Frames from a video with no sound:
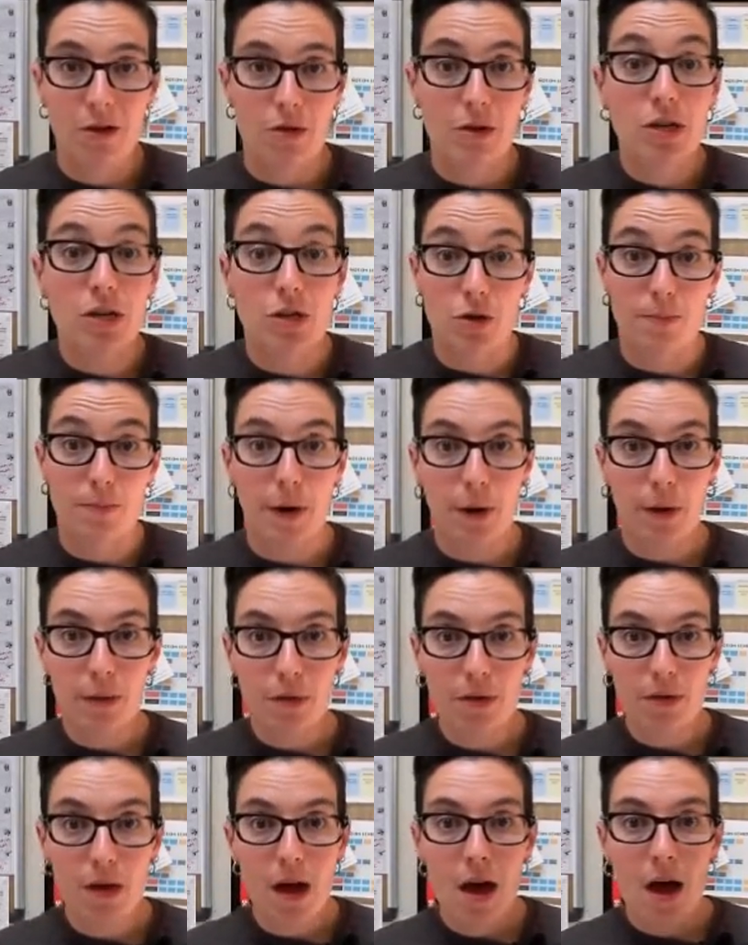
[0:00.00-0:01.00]
You can do
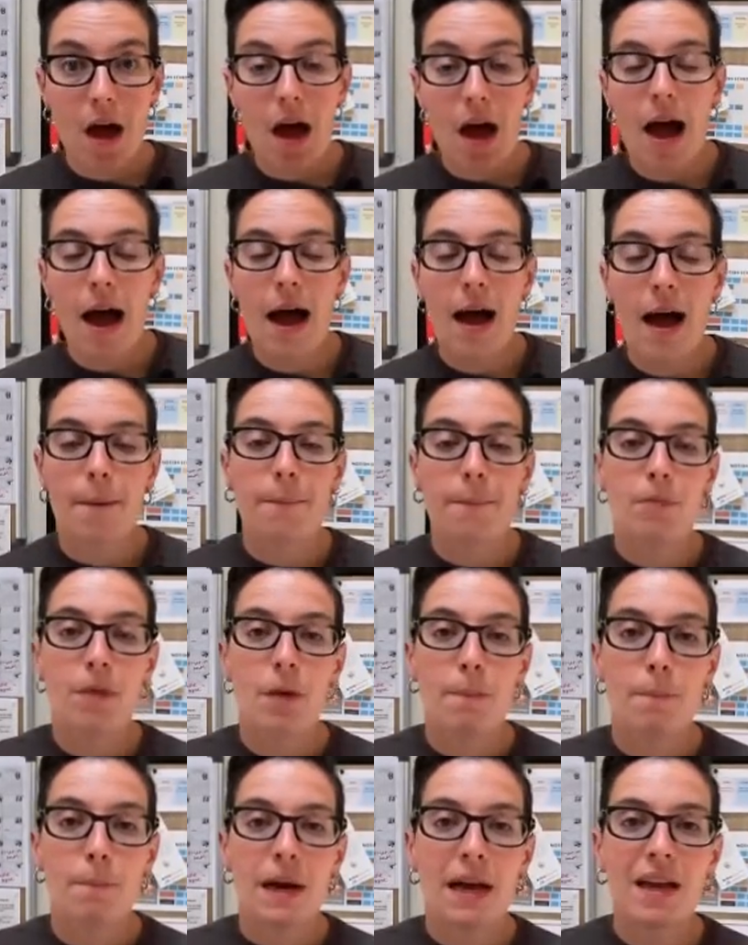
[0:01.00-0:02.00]
both. And
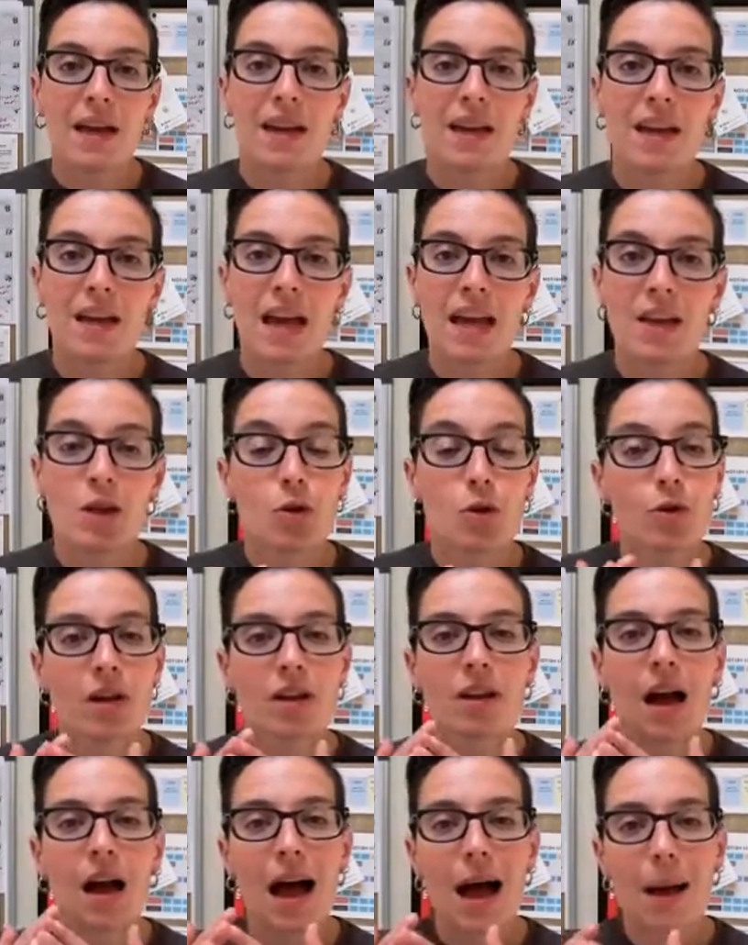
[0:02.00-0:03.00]
you
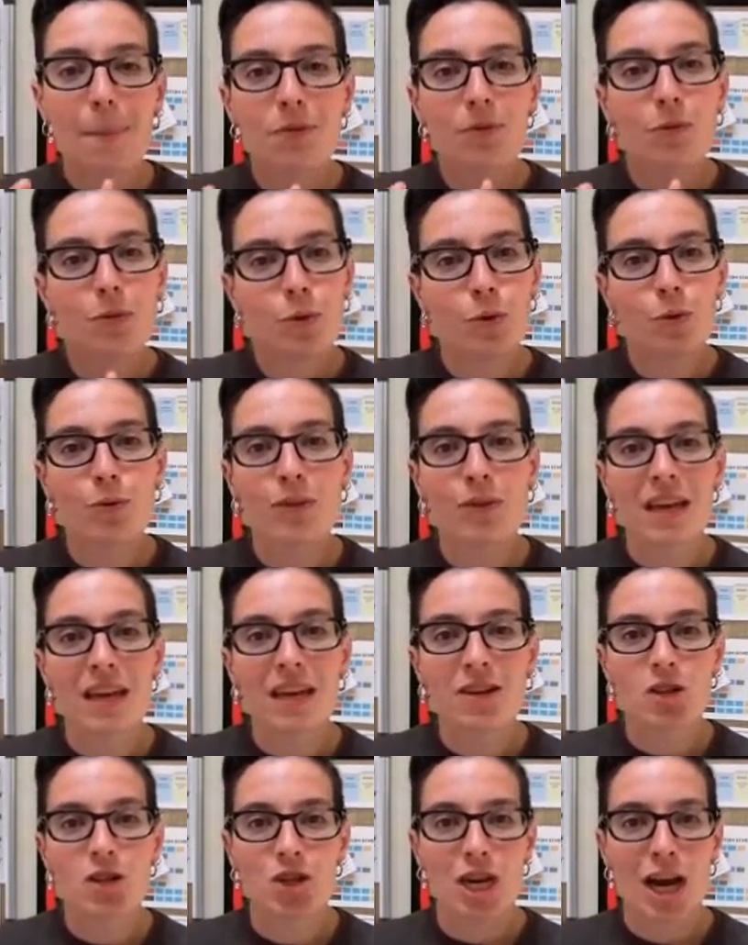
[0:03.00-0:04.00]
can
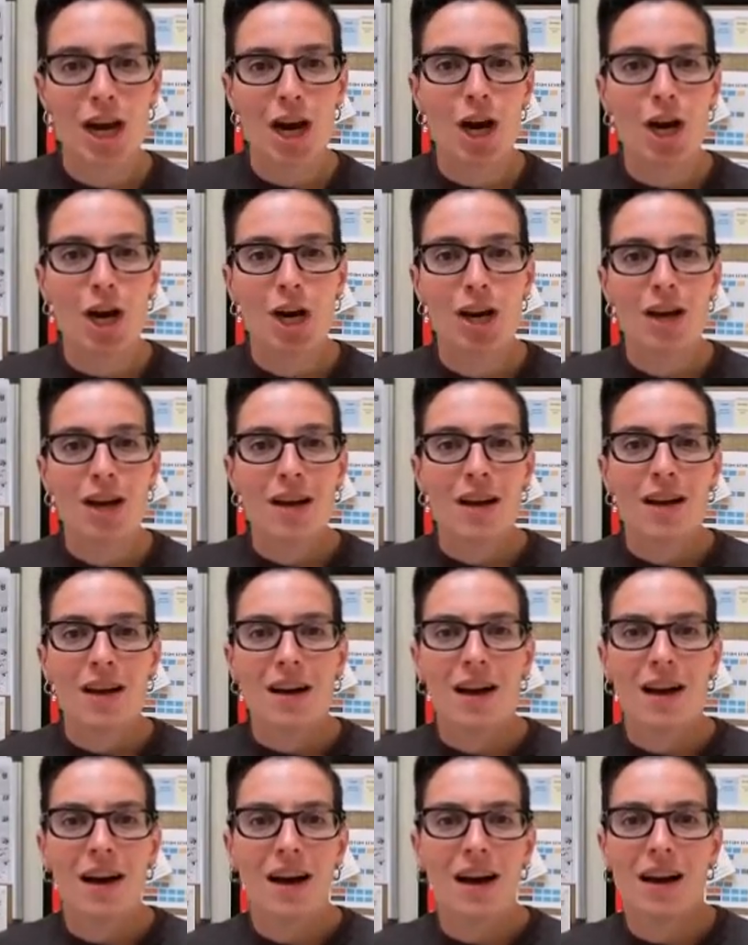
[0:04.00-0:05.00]
absolutely share
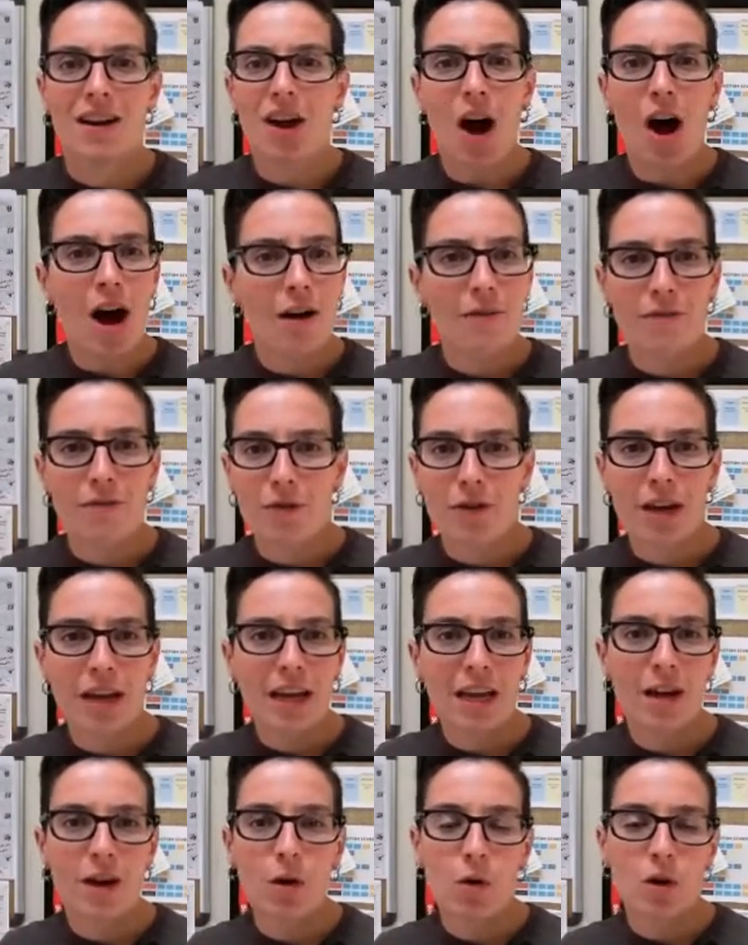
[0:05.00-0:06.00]
an
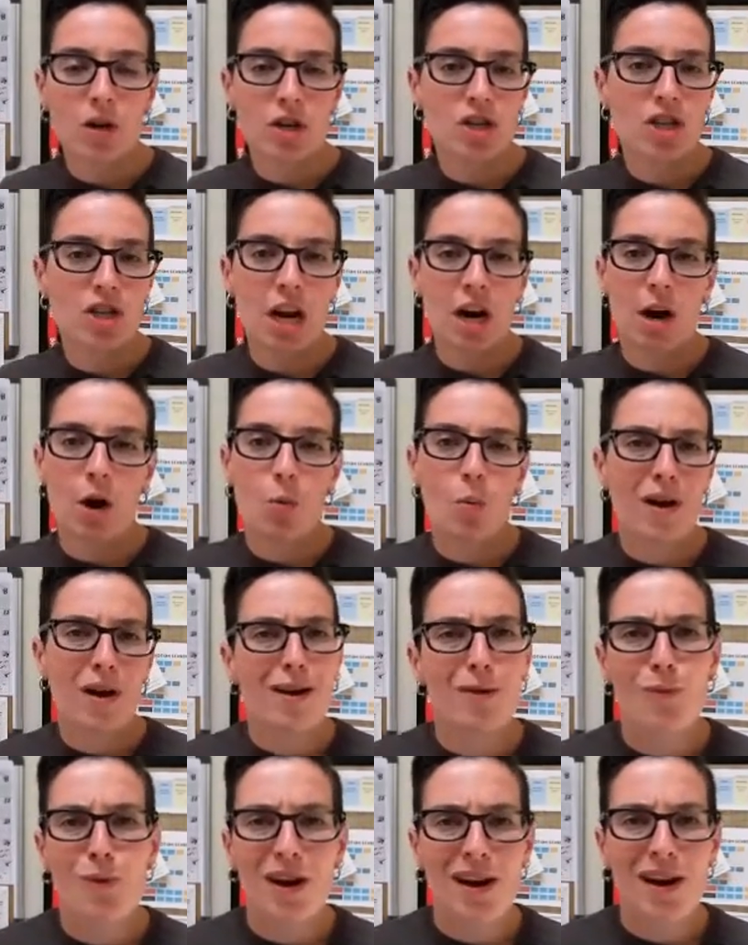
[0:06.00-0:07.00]
offering or share a
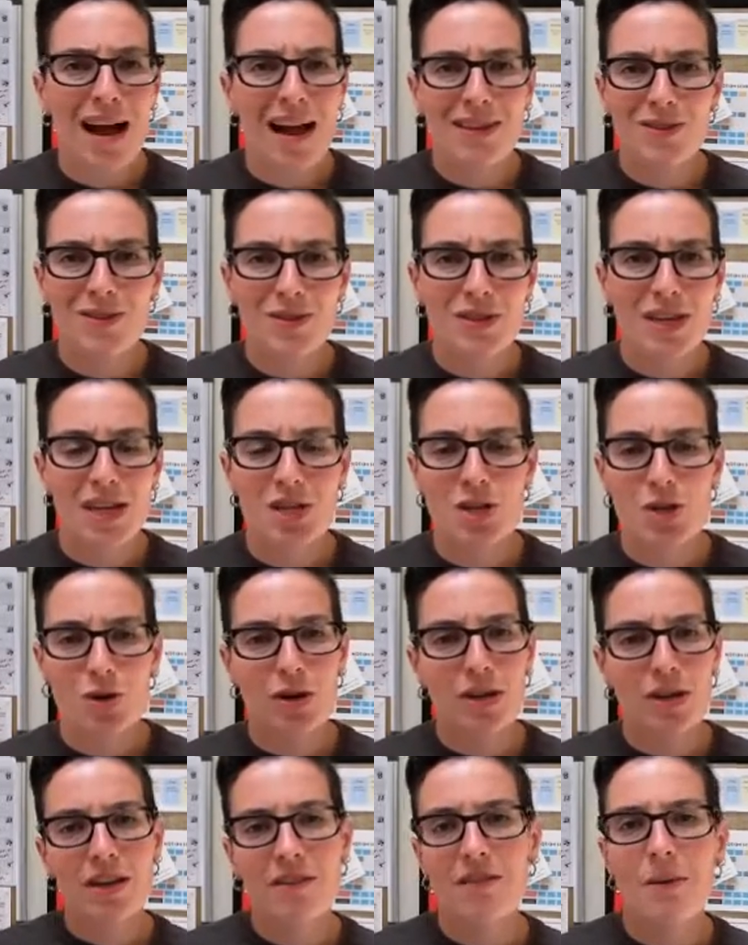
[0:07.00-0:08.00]
one-on-one consultation or
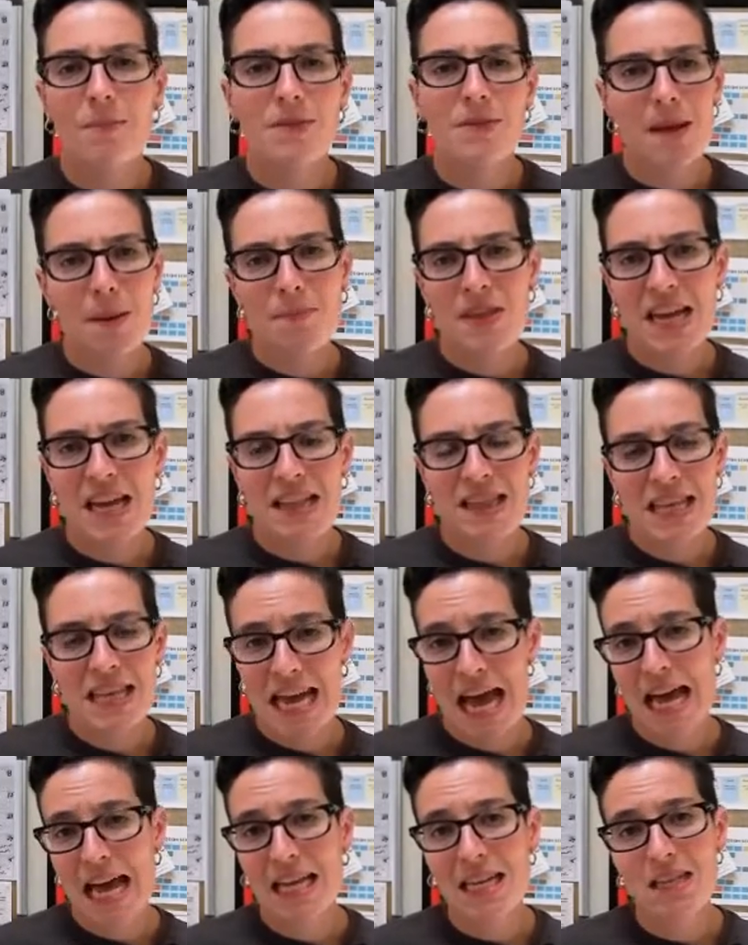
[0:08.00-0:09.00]
give them something at the
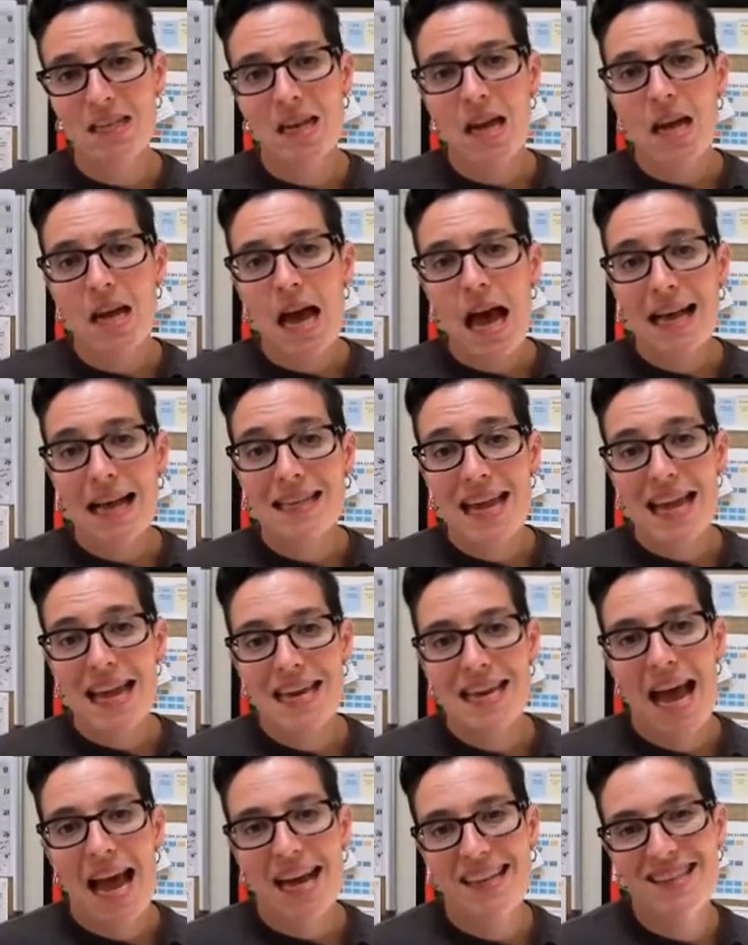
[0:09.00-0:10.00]
end as a
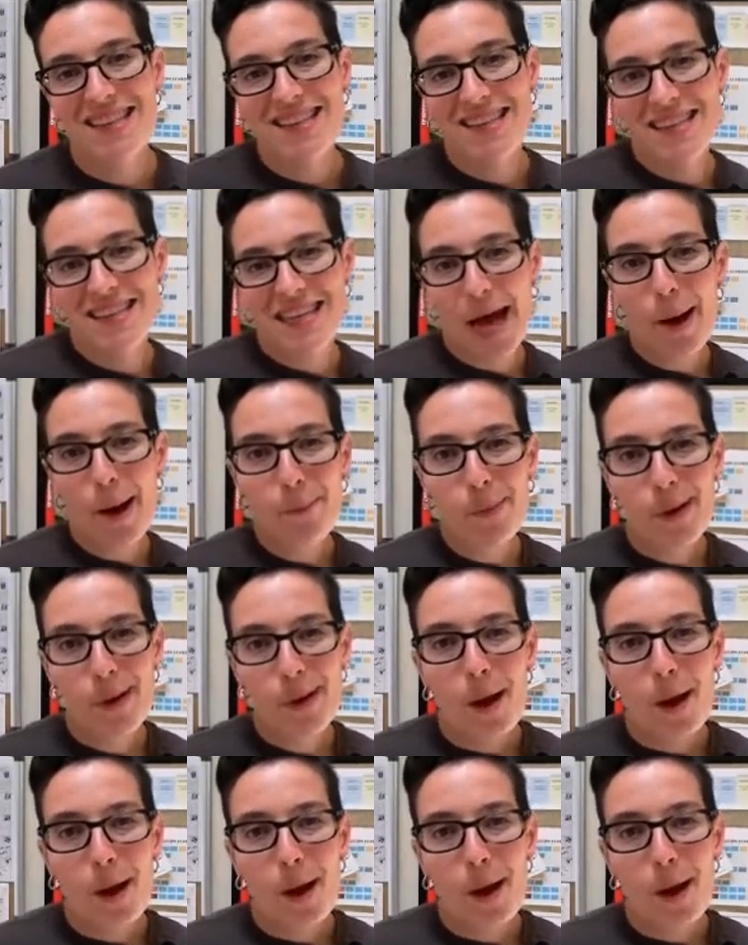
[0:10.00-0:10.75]
next step.